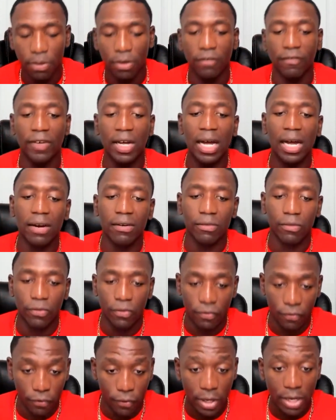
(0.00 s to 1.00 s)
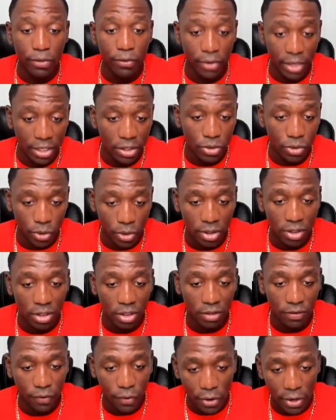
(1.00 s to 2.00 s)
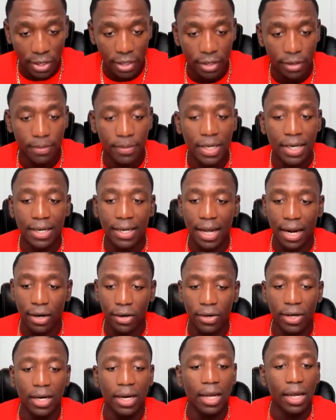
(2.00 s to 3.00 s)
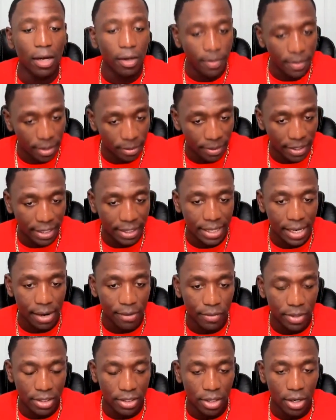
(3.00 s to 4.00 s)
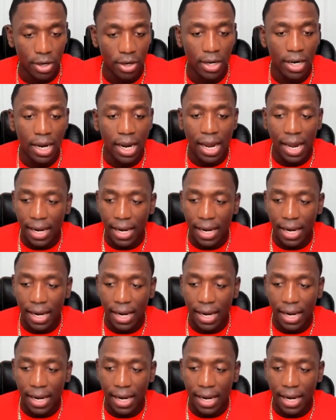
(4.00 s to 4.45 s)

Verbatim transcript: provide free resources for them that are going to help them get that result.